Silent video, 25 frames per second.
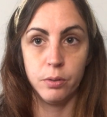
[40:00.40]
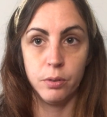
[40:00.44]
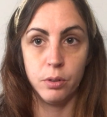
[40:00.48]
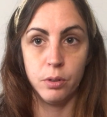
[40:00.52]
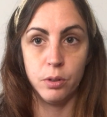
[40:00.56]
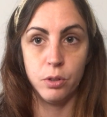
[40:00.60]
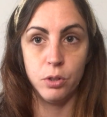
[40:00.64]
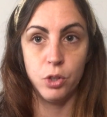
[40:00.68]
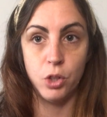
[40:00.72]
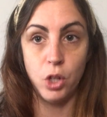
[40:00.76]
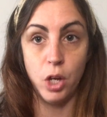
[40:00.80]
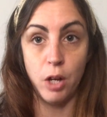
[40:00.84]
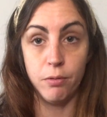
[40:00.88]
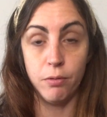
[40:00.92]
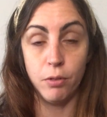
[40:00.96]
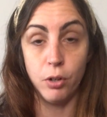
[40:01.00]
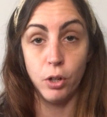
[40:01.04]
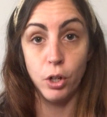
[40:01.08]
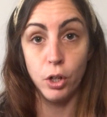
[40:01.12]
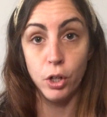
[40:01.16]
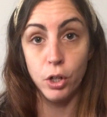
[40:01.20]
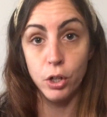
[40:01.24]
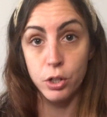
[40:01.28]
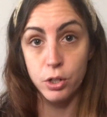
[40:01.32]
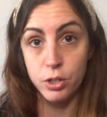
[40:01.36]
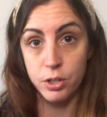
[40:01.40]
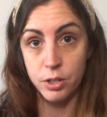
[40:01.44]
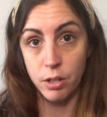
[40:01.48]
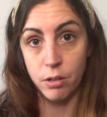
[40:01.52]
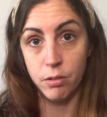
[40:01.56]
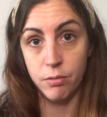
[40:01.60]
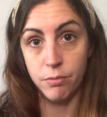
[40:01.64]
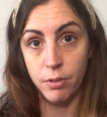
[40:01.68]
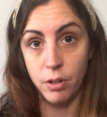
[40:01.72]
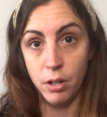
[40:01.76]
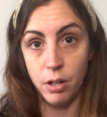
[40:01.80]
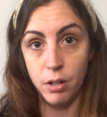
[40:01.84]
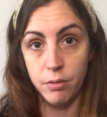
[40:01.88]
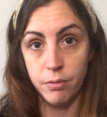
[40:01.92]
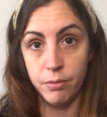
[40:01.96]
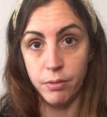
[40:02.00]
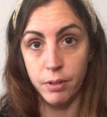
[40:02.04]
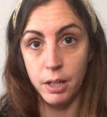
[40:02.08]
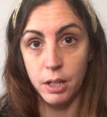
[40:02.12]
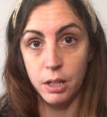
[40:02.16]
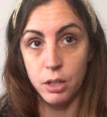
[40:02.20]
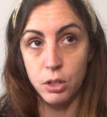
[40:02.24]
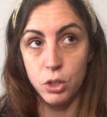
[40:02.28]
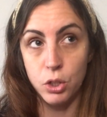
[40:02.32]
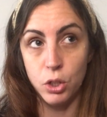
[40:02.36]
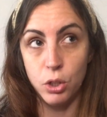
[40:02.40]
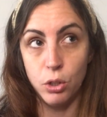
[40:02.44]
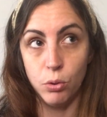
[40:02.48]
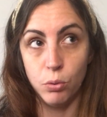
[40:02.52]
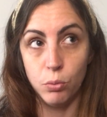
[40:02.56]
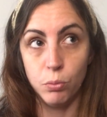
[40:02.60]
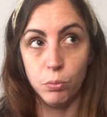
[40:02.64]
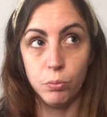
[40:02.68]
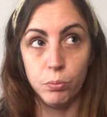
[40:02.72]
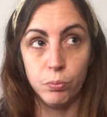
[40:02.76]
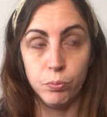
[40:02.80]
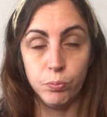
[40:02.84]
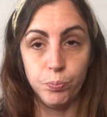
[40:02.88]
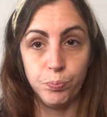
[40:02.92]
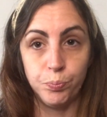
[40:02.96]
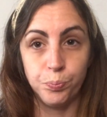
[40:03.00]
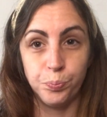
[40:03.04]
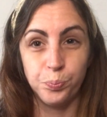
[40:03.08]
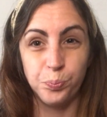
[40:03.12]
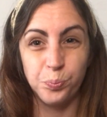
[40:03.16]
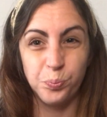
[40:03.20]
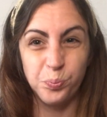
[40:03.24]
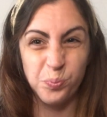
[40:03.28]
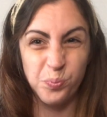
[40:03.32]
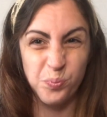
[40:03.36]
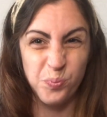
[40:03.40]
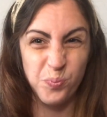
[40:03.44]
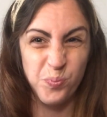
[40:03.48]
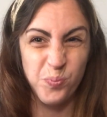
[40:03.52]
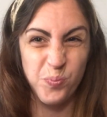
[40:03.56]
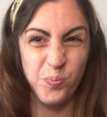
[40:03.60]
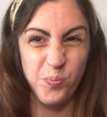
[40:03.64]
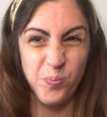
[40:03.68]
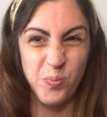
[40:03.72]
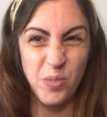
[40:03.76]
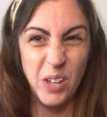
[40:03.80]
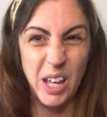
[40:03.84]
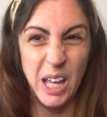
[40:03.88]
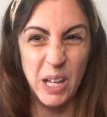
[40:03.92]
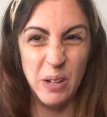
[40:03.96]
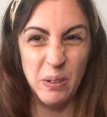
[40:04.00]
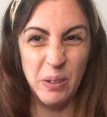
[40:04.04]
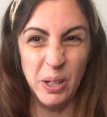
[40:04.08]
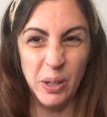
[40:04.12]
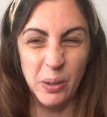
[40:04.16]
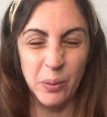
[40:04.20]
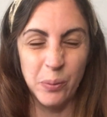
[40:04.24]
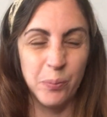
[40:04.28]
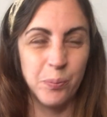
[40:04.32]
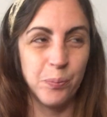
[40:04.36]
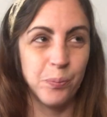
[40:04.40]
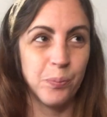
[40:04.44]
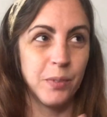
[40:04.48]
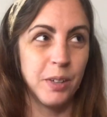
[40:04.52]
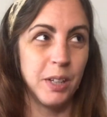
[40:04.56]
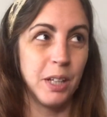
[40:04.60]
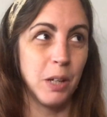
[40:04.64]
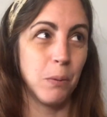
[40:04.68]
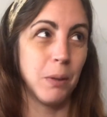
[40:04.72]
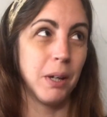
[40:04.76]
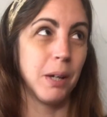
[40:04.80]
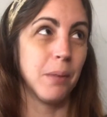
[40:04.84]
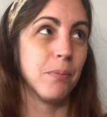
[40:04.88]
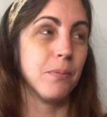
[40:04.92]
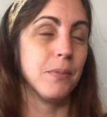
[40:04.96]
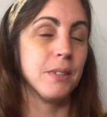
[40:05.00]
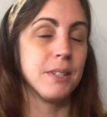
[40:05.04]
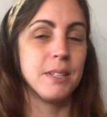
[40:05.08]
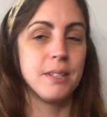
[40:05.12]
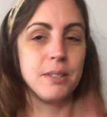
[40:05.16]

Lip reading: chuff herself off like a Jew. I don't know. Anyway, this is